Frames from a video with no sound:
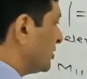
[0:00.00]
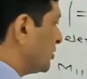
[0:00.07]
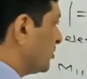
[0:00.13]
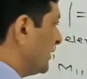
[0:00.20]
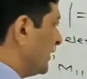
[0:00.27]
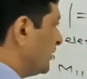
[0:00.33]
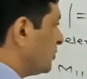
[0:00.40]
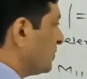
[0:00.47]

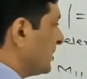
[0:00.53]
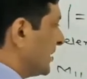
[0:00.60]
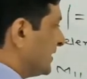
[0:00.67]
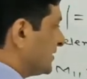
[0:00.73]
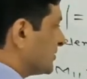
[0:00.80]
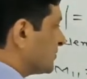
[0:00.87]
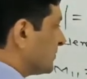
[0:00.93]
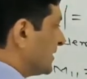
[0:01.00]
2 into
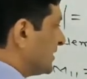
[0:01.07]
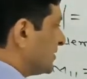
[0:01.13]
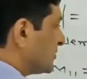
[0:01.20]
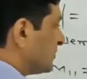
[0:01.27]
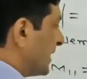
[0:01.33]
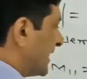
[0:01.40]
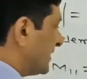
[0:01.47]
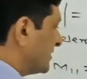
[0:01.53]
-1
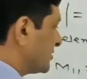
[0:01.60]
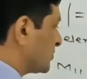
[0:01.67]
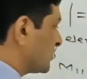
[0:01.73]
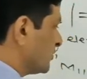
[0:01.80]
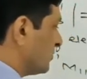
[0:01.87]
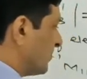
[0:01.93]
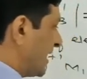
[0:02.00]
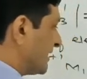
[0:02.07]
is
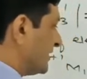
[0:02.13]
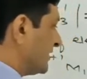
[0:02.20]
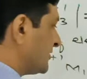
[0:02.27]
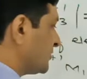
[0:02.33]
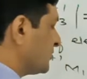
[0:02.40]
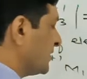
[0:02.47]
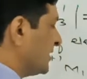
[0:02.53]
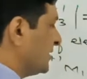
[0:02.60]
-2,
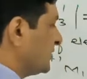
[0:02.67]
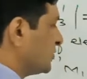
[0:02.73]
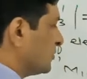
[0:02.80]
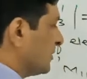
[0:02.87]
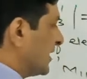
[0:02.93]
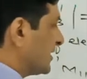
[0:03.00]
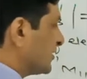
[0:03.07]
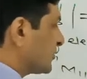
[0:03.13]
-1
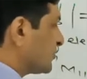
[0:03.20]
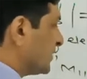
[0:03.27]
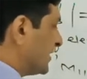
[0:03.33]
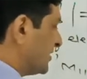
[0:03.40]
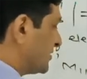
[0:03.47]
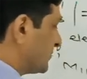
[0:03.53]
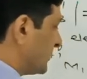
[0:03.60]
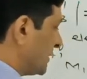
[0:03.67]
into
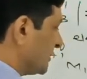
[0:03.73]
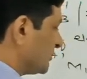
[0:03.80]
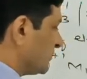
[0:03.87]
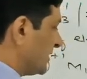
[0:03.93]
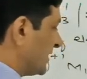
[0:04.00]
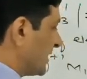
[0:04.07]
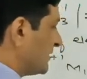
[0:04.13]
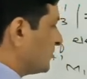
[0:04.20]
-1 is
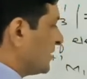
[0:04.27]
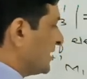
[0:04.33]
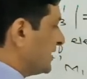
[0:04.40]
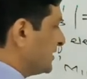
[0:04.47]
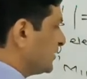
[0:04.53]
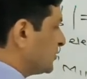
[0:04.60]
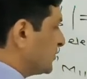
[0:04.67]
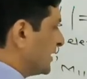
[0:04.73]
+1, and
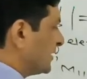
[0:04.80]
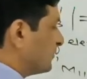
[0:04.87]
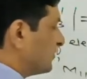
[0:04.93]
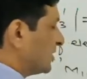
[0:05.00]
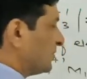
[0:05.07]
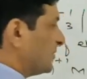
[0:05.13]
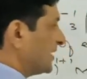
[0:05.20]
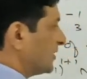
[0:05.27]
1 into 1
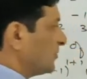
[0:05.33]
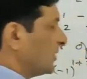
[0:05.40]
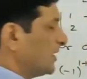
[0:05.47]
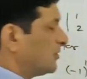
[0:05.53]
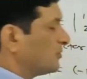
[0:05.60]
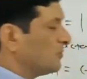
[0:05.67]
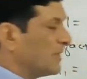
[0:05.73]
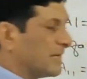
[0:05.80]
will be
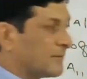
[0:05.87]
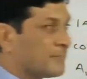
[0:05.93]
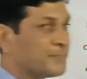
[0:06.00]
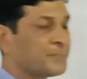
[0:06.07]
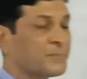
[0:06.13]
equal to 1.